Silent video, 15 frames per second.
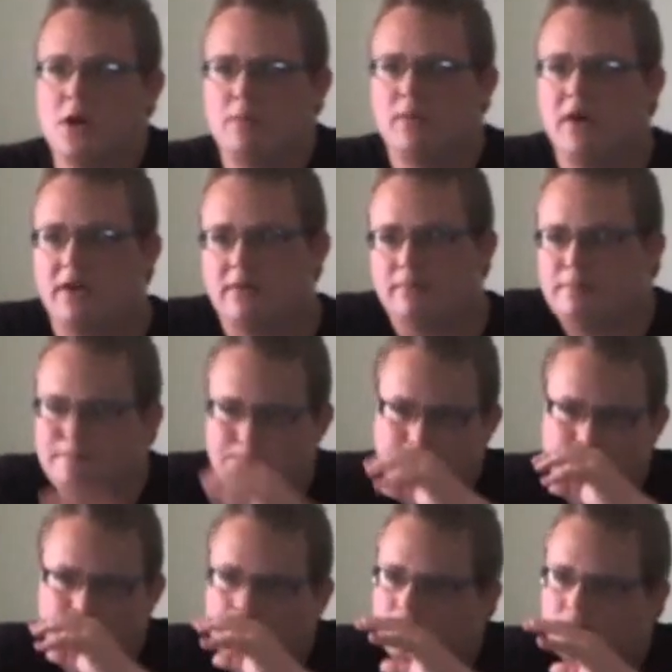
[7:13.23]
But
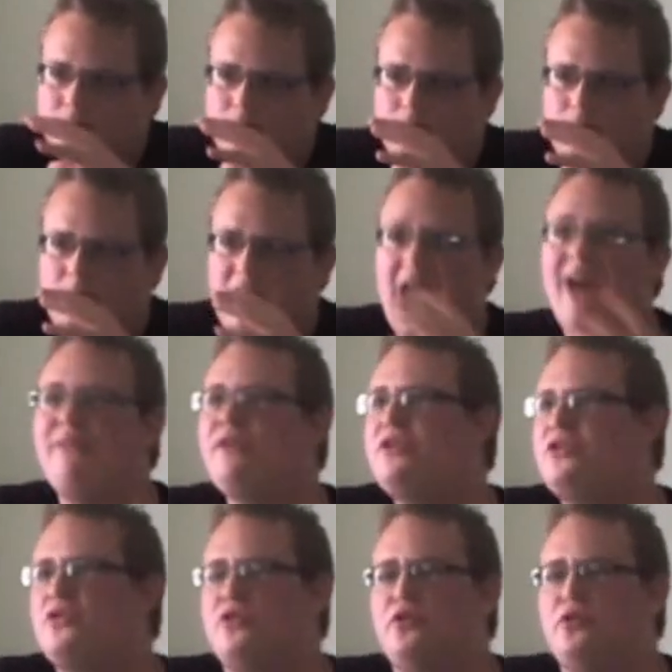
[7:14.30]
having
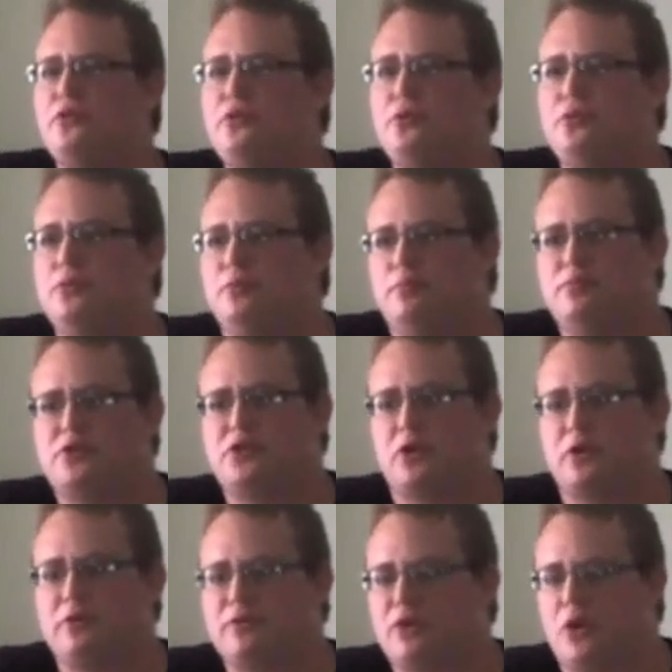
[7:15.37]
to do
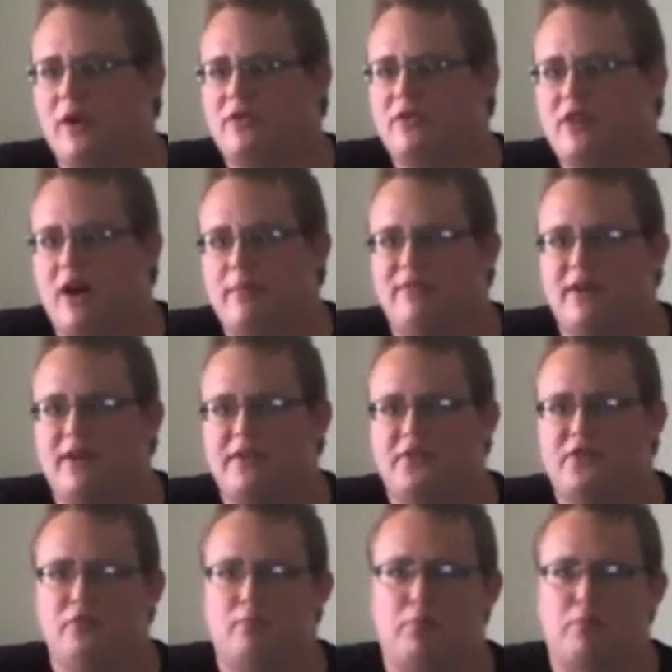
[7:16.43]
certain quick-time
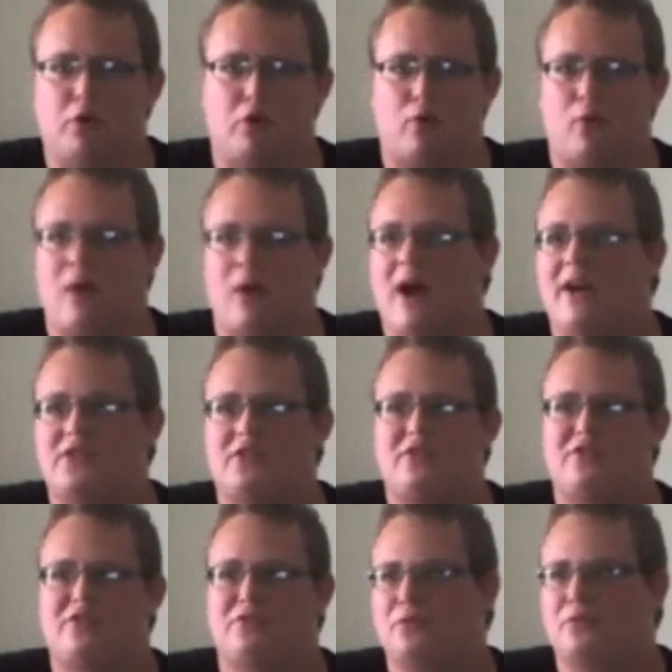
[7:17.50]
events to
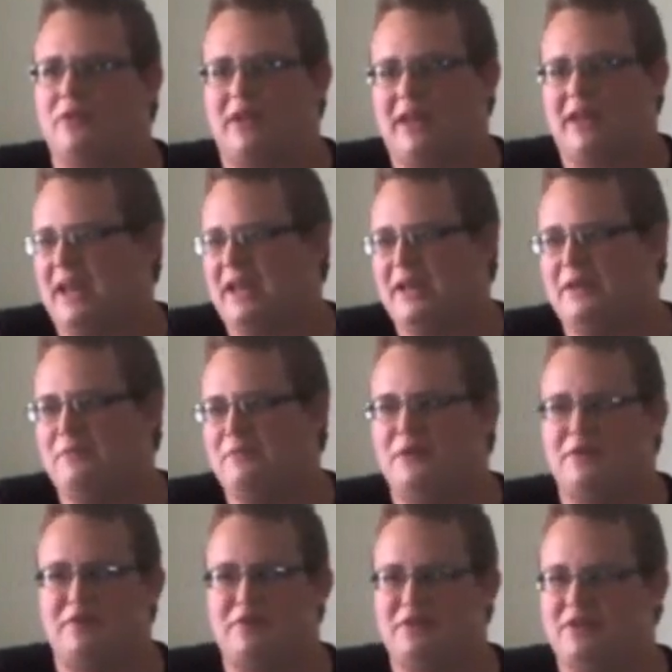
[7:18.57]
progress through the game
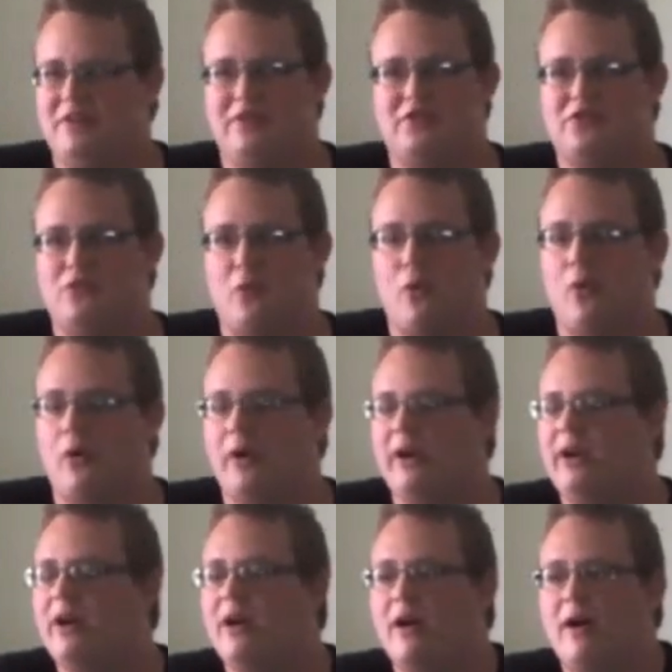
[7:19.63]
and the
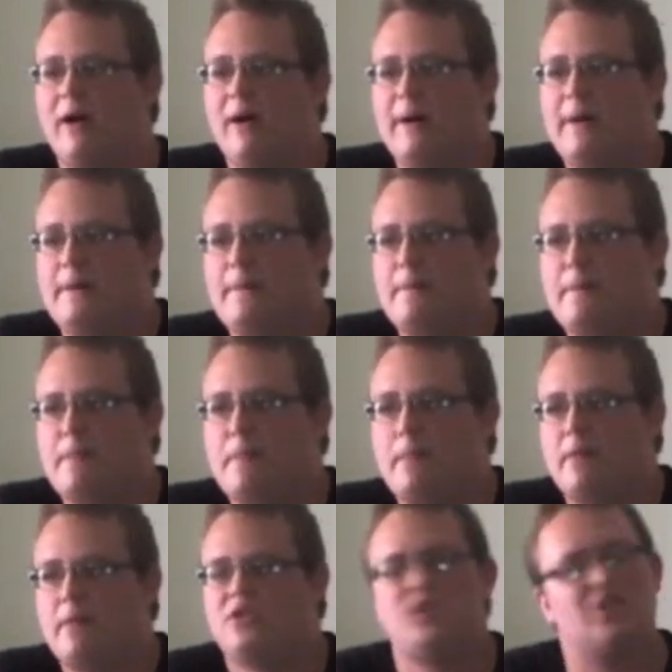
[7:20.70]
story,
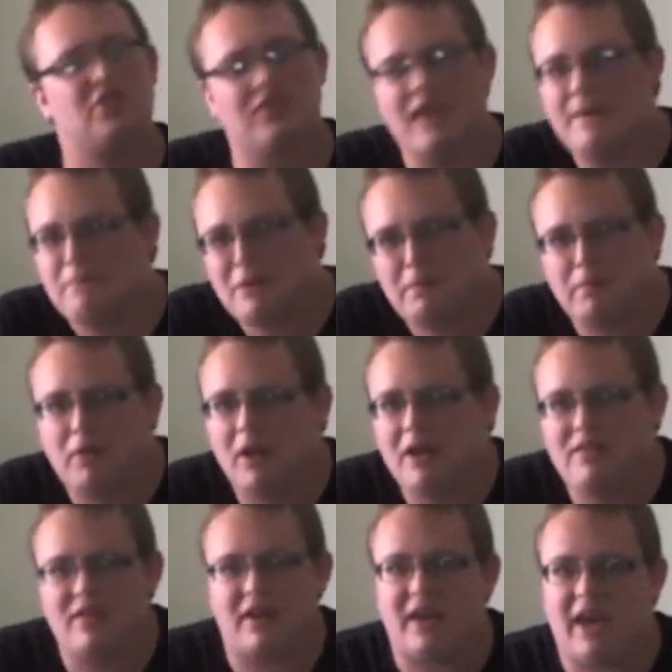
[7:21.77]
just let me
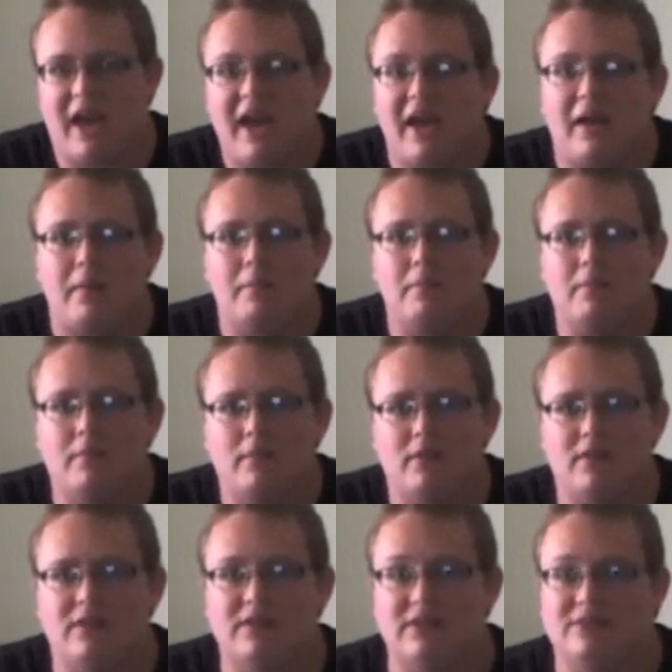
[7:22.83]
play the game.
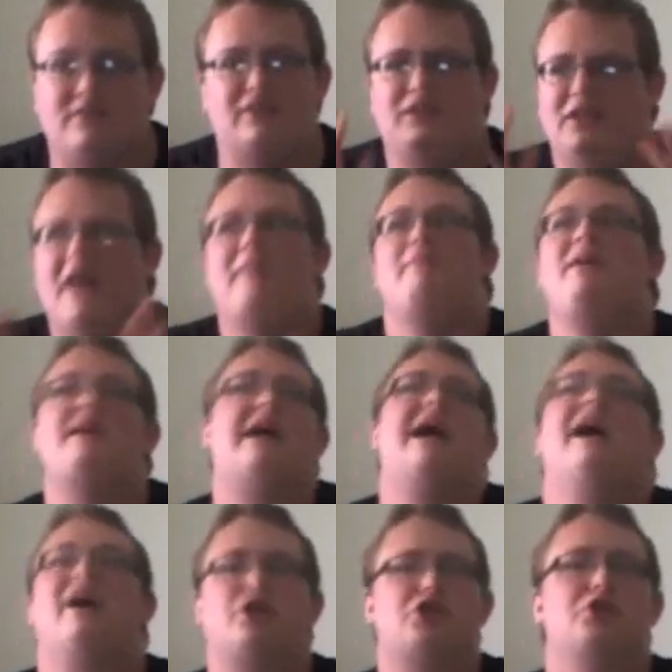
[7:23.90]
Let me
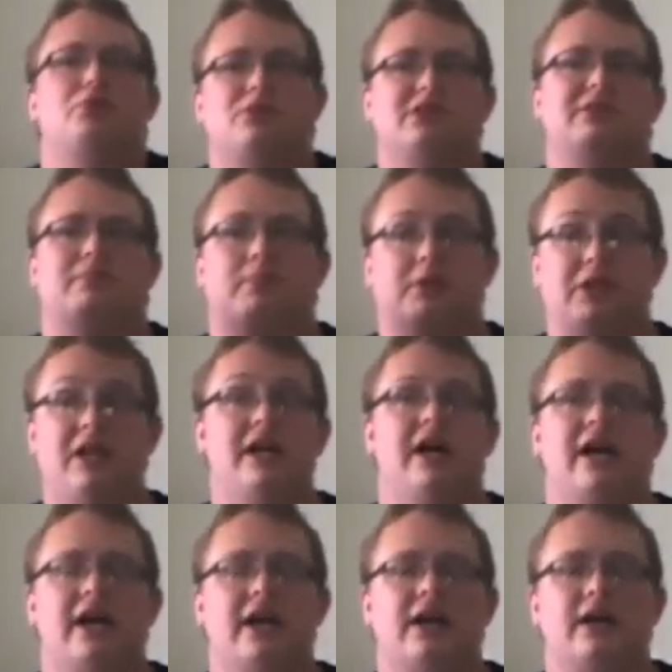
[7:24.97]
actually play.